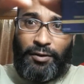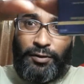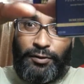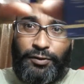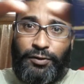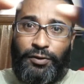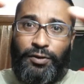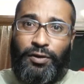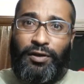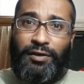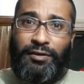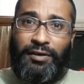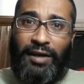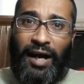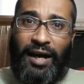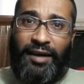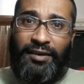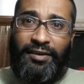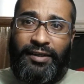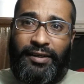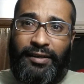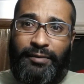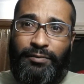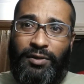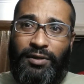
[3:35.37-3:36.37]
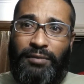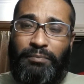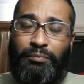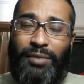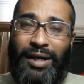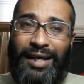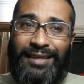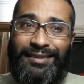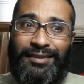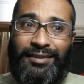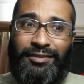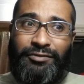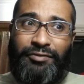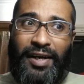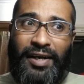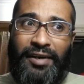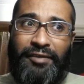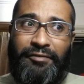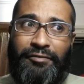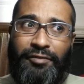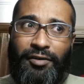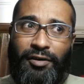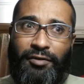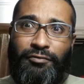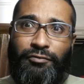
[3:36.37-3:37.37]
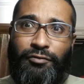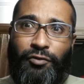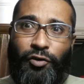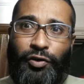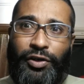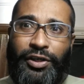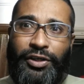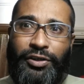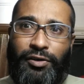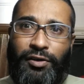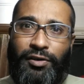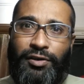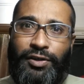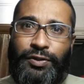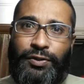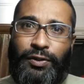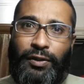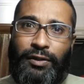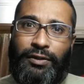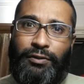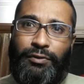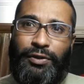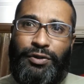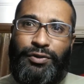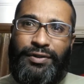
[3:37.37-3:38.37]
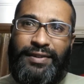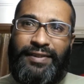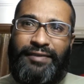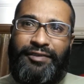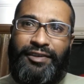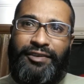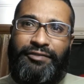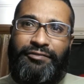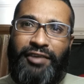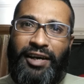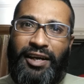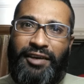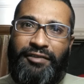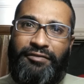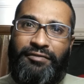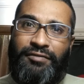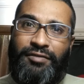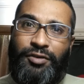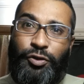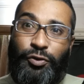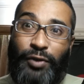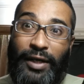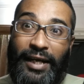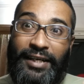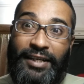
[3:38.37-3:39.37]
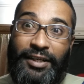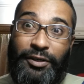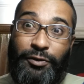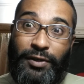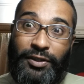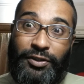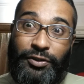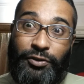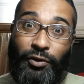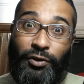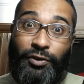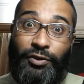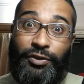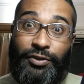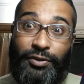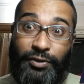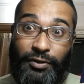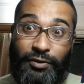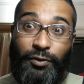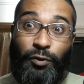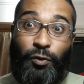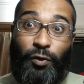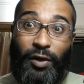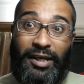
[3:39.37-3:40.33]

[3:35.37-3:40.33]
also got 100 ml prices vary from $40 all the way to 75 to 80 US dollars